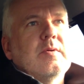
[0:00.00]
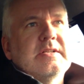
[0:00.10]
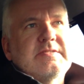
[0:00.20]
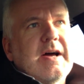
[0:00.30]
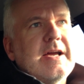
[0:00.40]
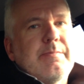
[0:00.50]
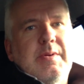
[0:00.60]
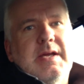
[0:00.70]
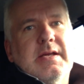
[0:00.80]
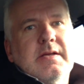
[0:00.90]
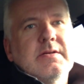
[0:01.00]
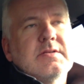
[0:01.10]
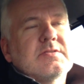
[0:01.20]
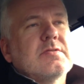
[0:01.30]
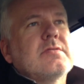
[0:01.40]
when typing.
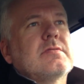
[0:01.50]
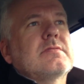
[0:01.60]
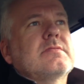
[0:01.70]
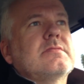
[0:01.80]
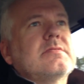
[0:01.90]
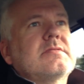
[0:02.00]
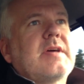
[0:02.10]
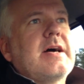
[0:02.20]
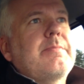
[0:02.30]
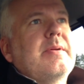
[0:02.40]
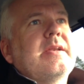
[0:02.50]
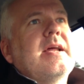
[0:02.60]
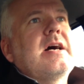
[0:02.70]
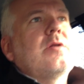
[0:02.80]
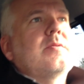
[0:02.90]
So
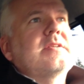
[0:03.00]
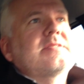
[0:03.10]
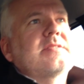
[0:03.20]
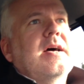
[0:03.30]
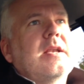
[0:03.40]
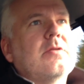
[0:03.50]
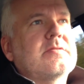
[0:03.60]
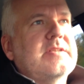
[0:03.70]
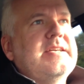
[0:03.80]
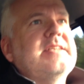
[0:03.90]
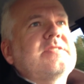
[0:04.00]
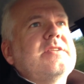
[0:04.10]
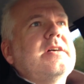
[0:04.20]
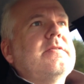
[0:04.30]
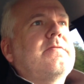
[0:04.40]
typing now is a lot
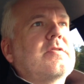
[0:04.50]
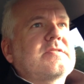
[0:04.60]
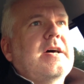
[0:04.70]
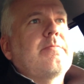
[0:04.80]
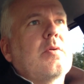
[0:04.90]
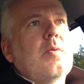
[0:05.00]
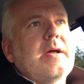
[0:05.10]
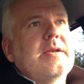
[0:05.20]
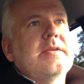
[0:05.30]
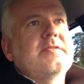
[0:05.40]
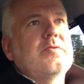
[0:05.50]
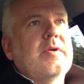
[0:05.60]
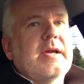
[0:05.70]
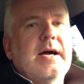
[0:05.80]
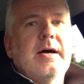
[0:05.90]
easier. For example, when
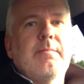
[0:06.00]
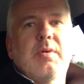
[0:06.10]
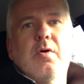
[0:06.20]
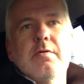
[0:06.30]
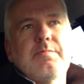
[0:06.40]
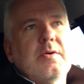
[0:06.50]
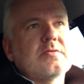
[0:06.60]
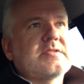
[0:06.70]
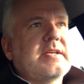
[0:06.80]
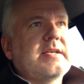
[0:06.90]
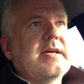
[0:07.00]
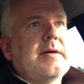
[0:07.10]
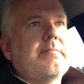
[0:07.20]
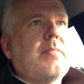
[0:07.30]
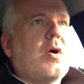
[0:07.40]
doing a blog post in
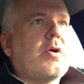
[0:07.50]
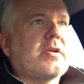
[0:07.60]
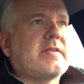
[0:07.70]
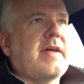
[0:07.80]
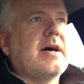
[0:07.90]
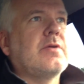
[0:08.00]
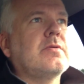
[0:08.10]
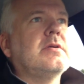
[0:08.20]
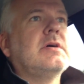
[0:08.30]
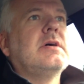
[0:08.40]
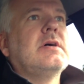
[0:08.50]
Markdown